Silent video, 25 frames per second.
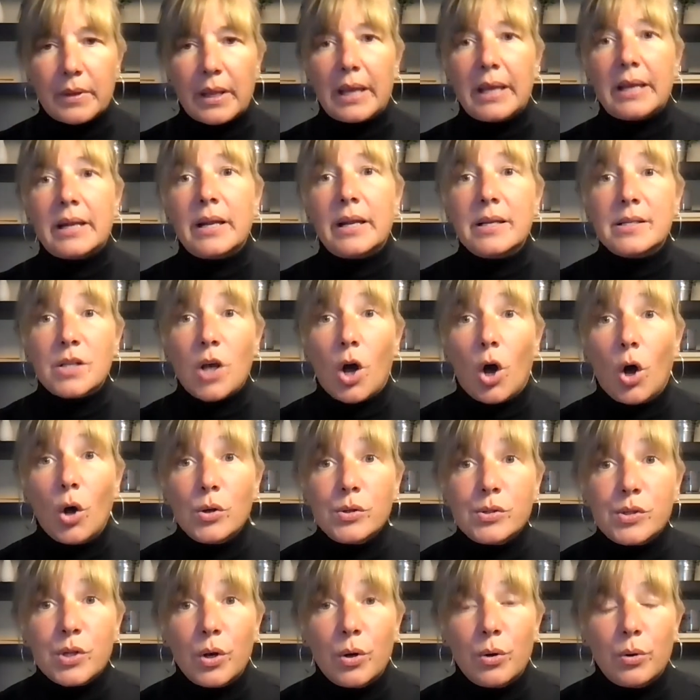It is
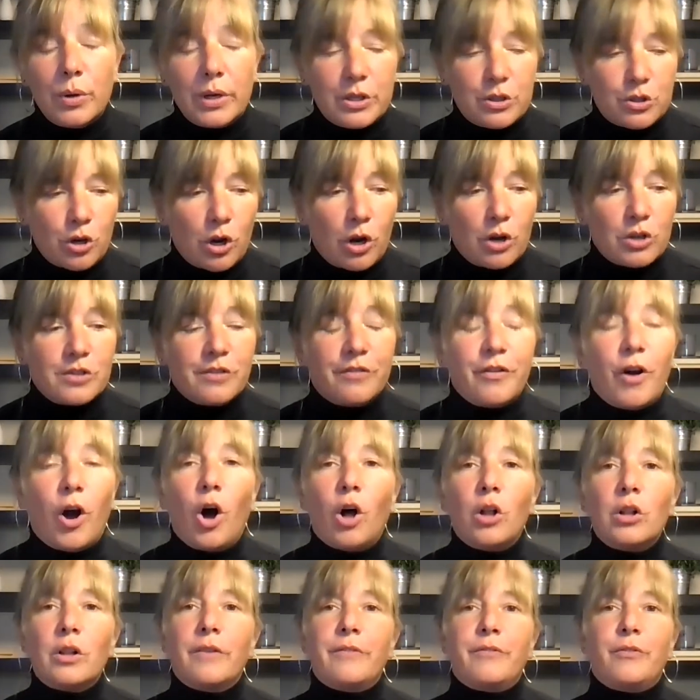also in charge of
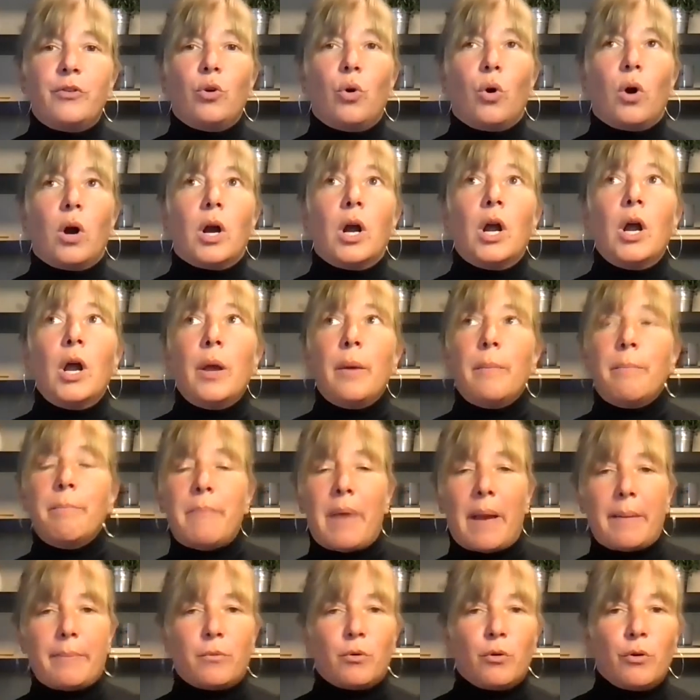all of your
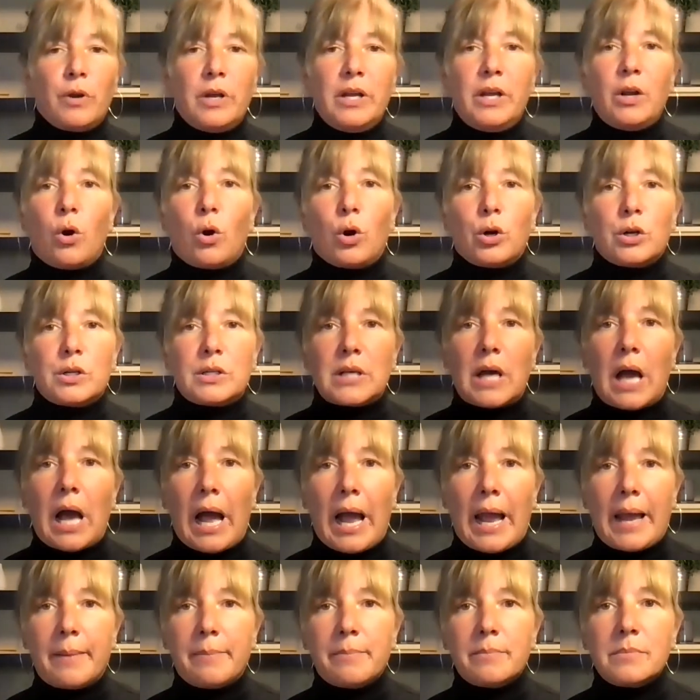memory or
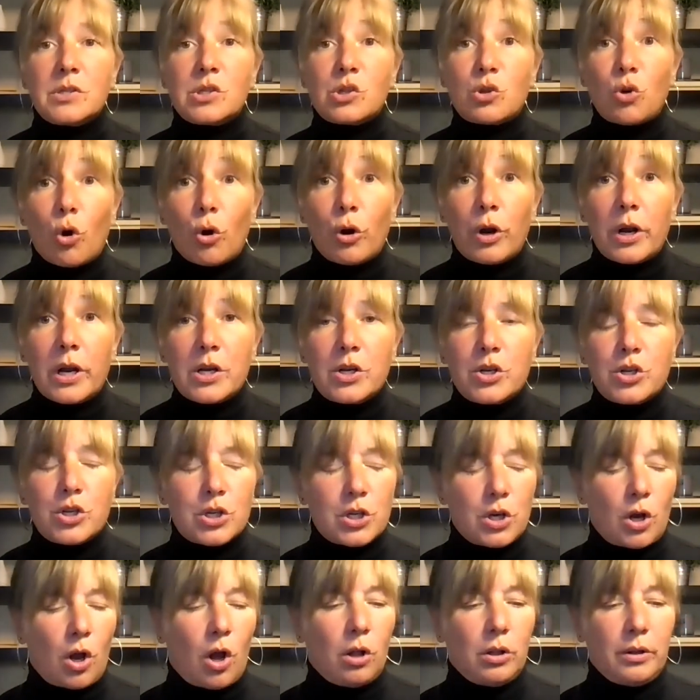time
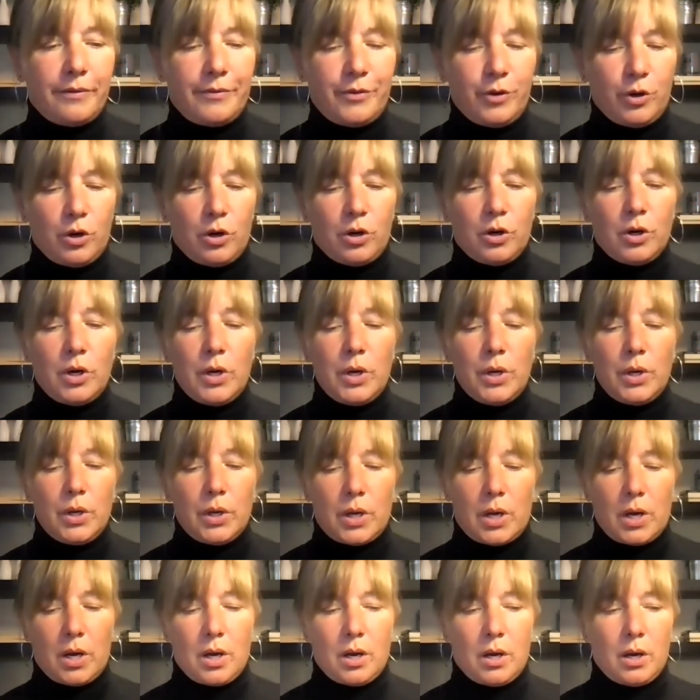storage, all of your
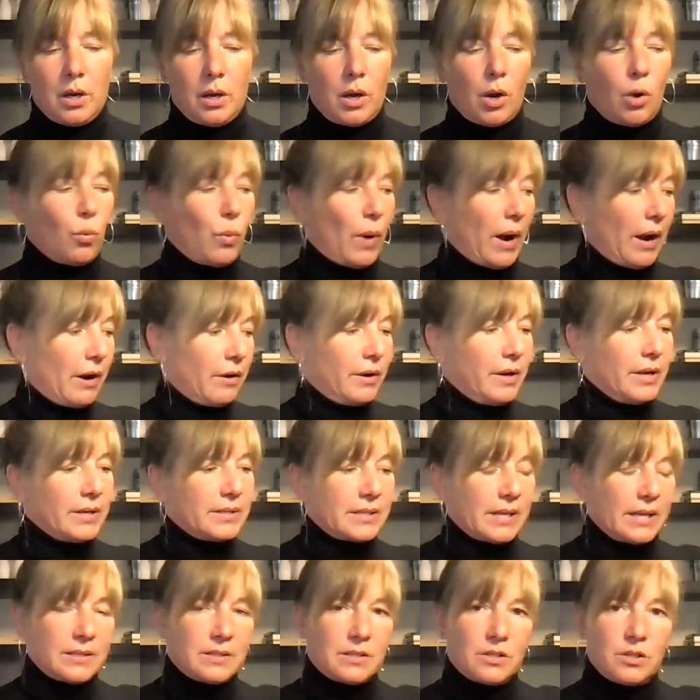
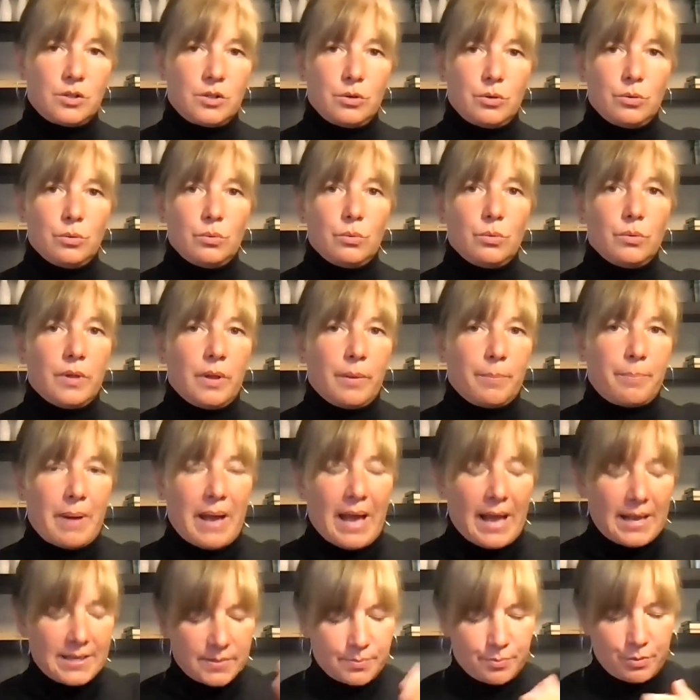awareness as to the
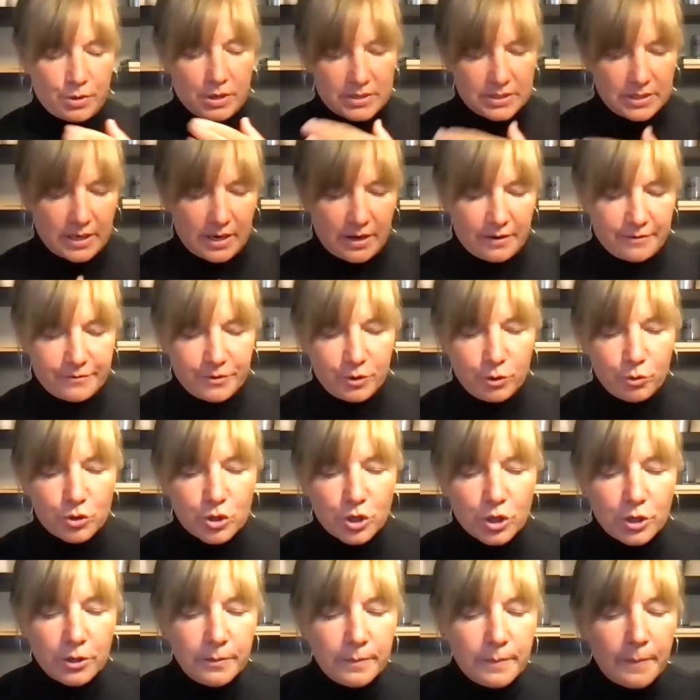past, present, and
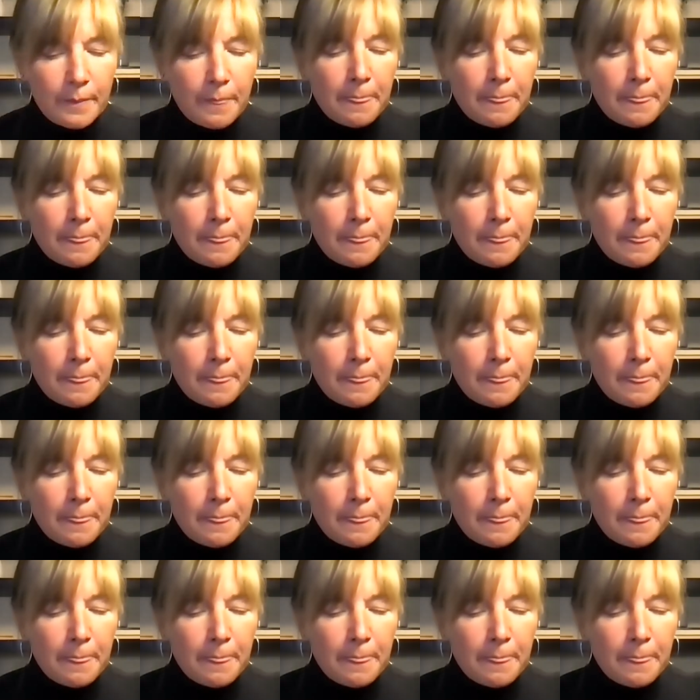future.